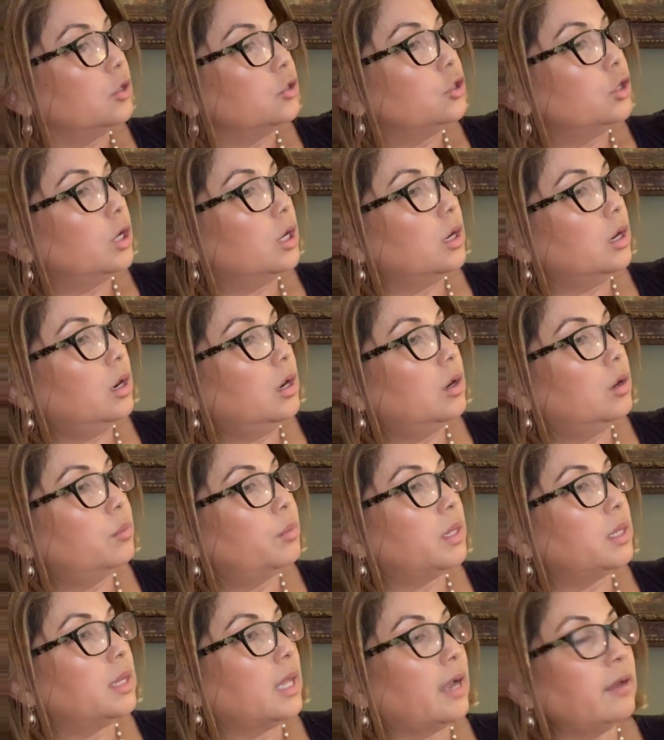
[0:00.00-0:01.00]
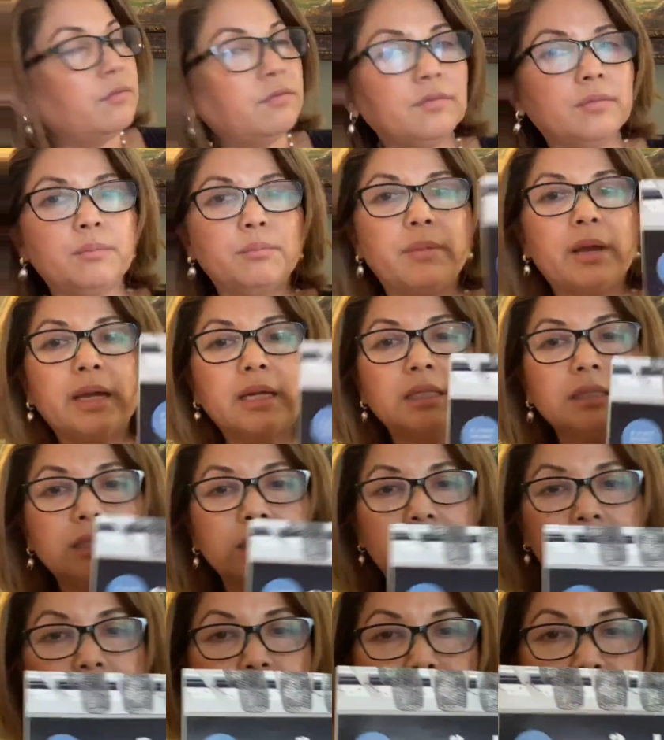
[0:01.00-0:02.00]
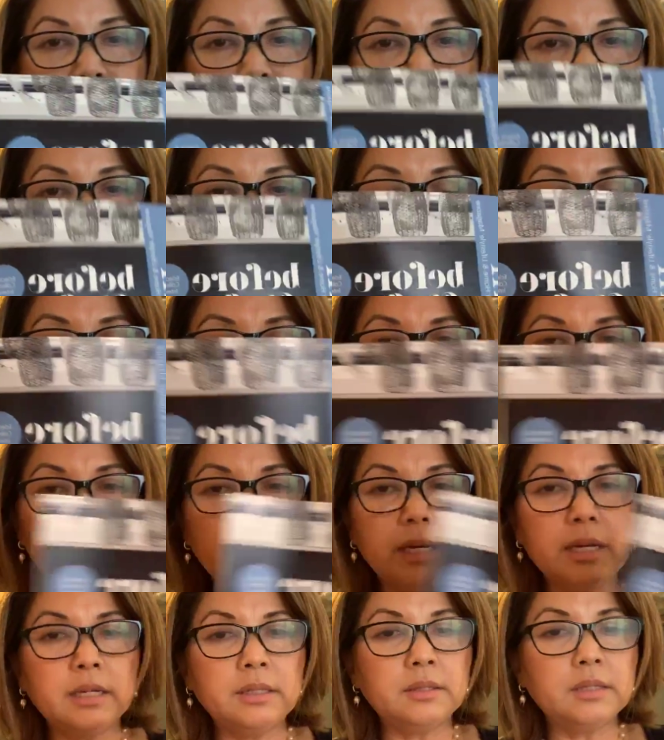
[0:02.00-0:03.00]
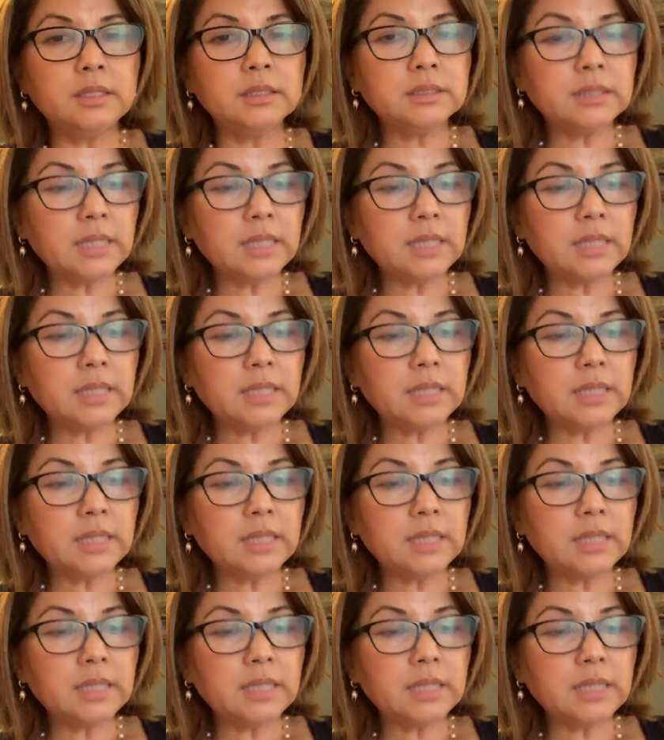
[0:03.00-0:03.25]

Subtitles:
Your Home and Life magazine. And this